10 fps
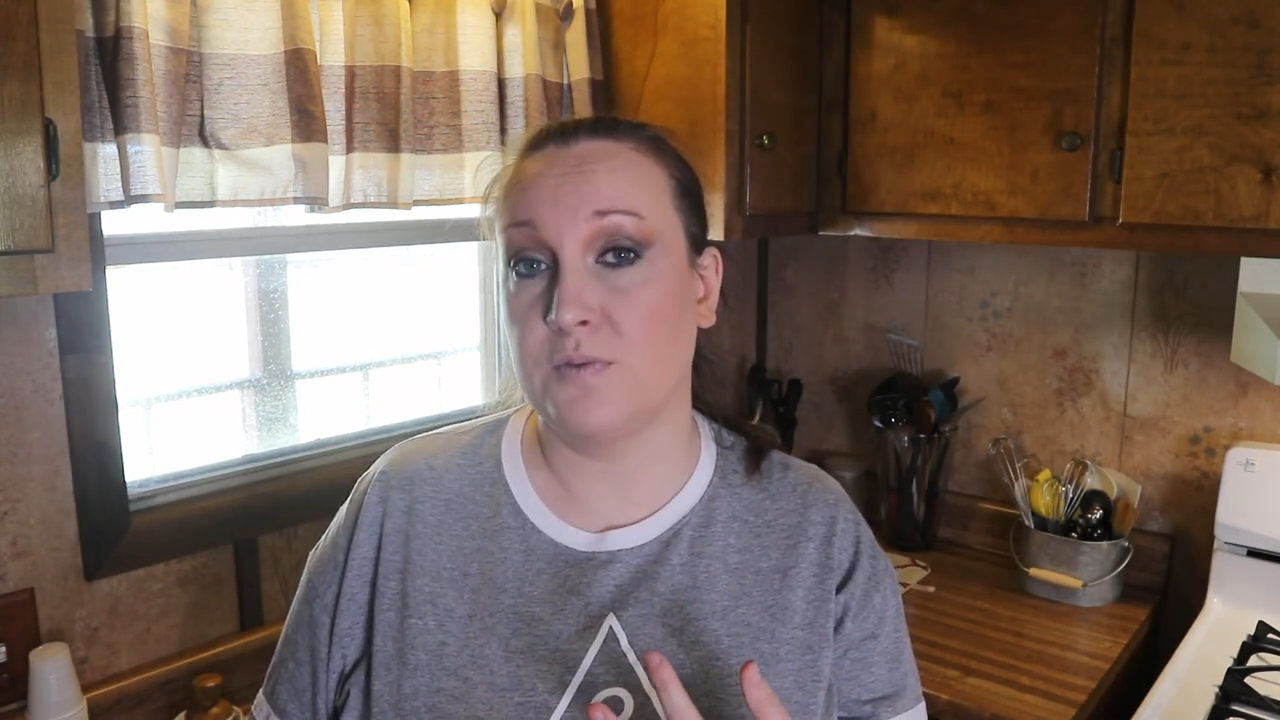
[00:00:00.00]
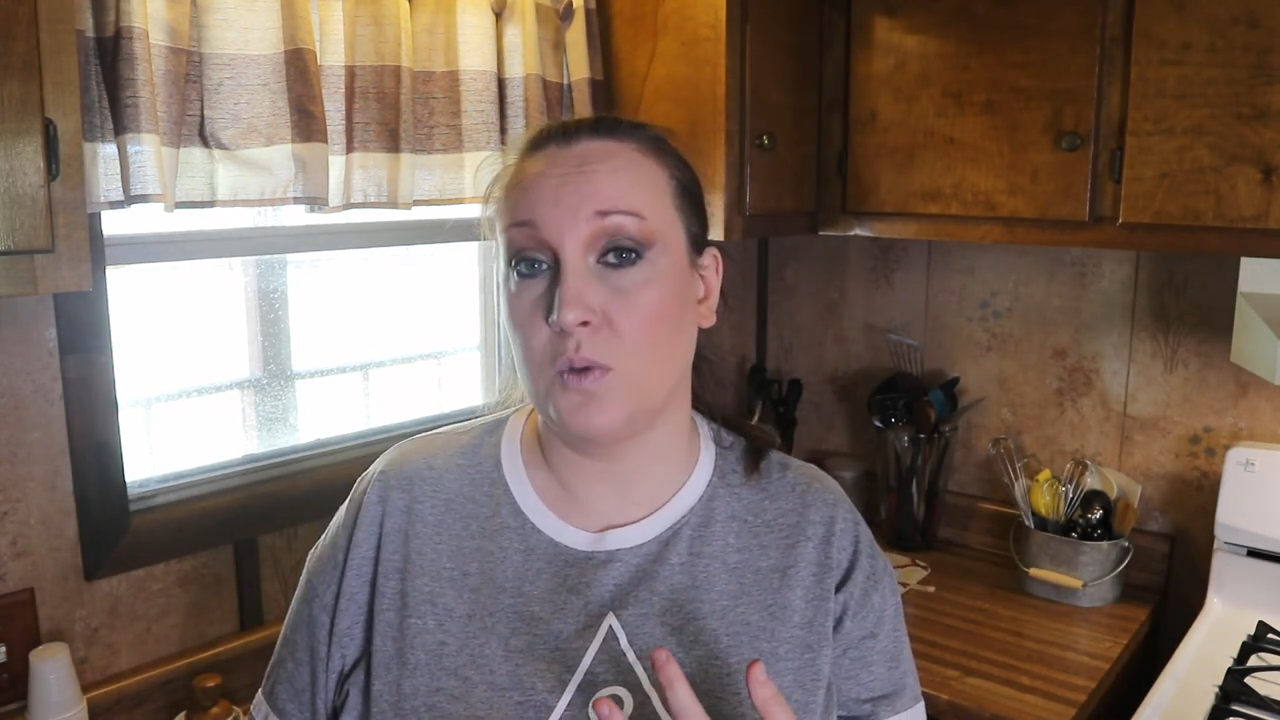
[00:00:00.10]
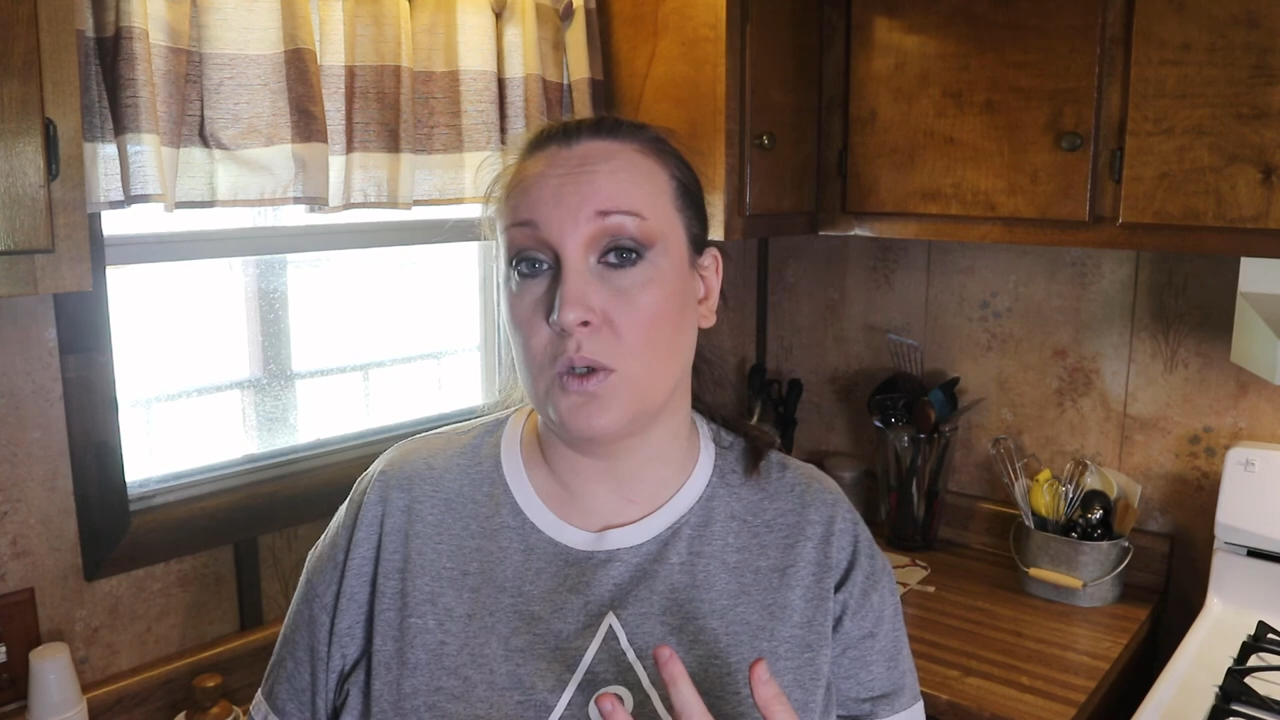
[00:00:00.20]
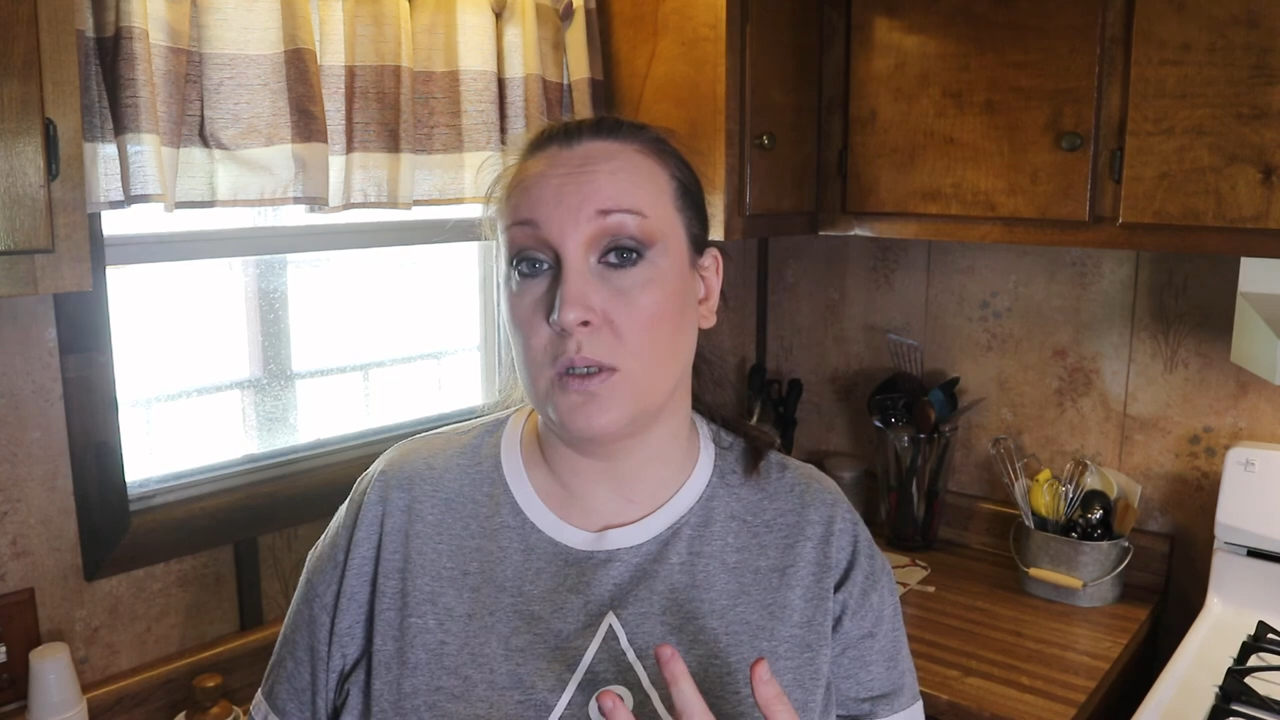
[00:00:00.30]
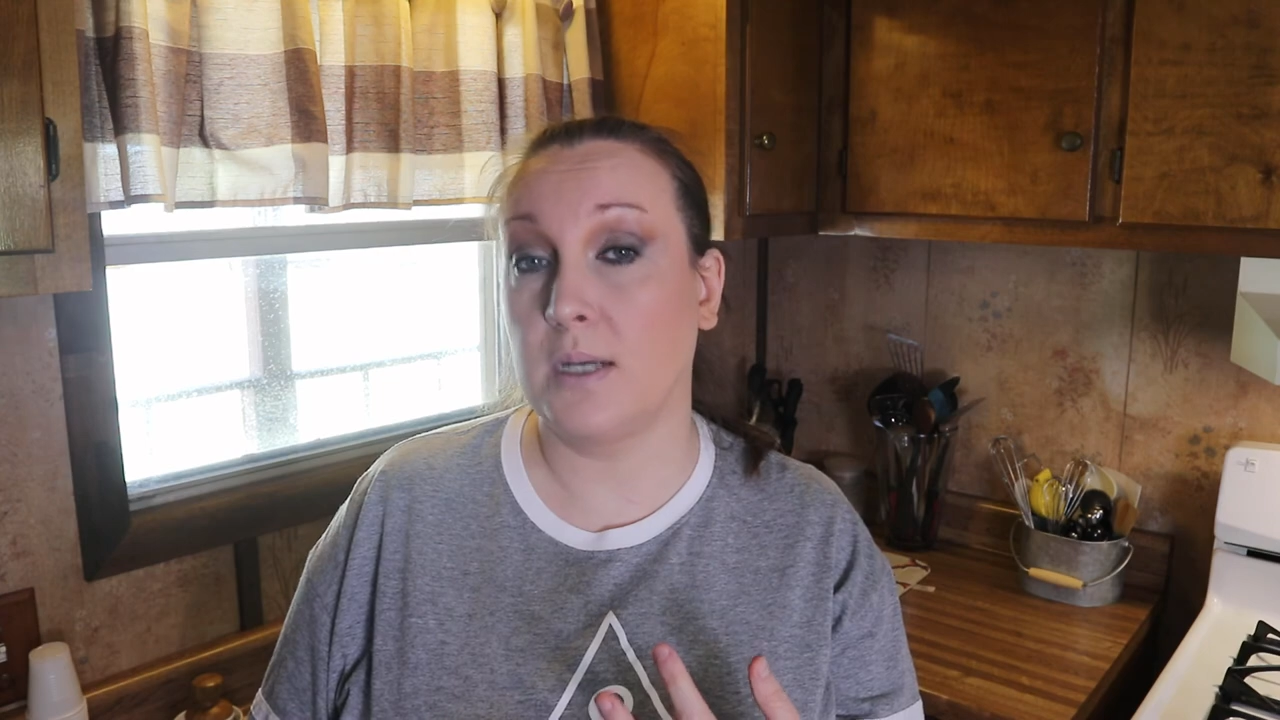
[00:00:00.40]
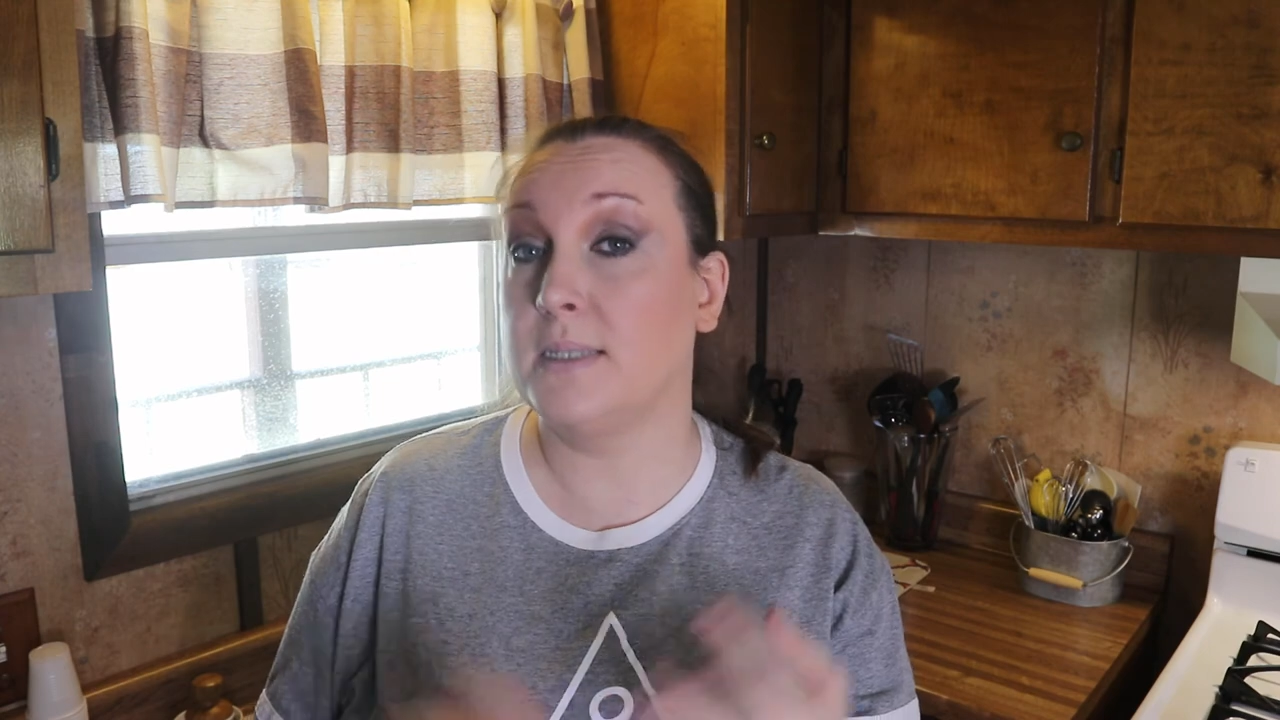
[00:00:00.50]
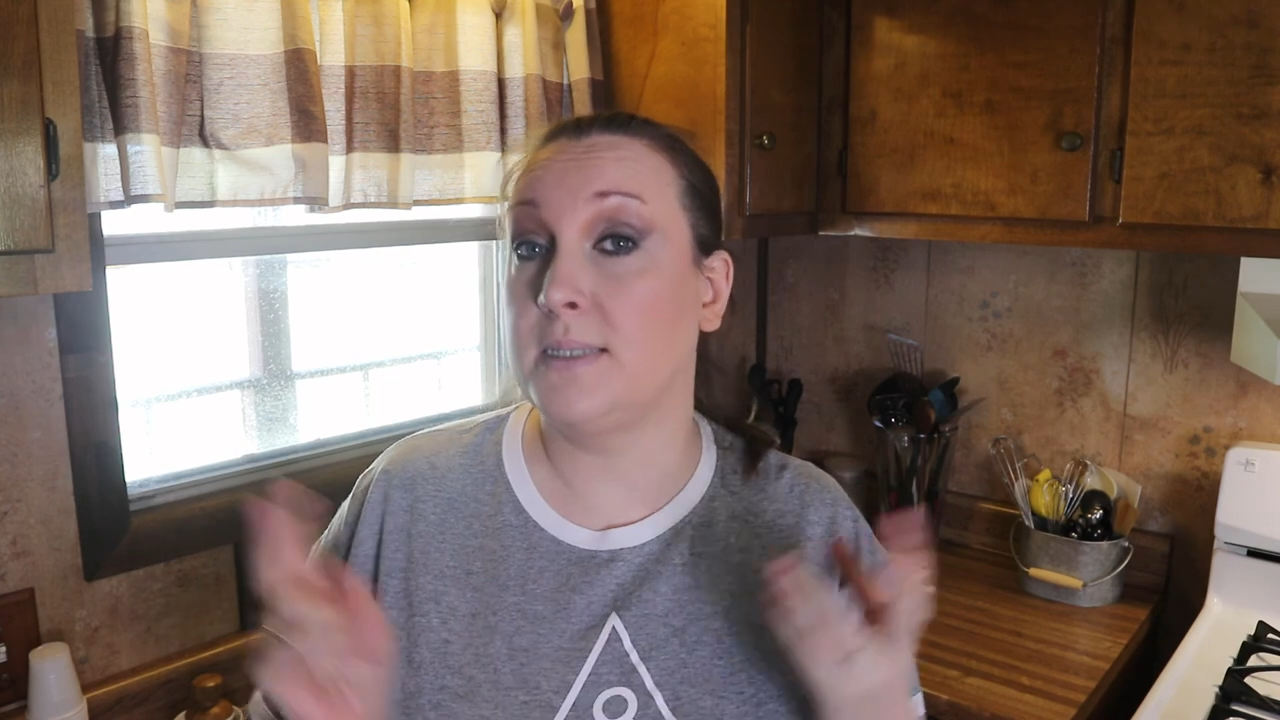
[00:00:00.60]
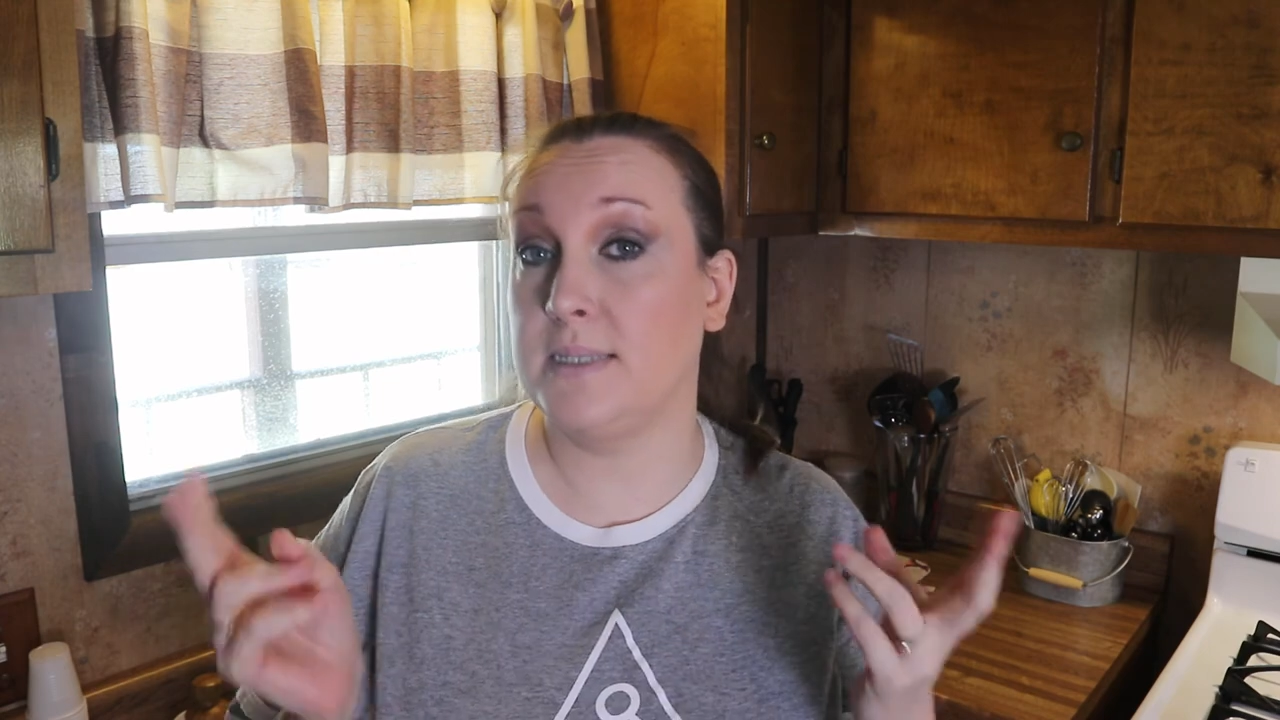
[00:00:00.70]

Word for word: for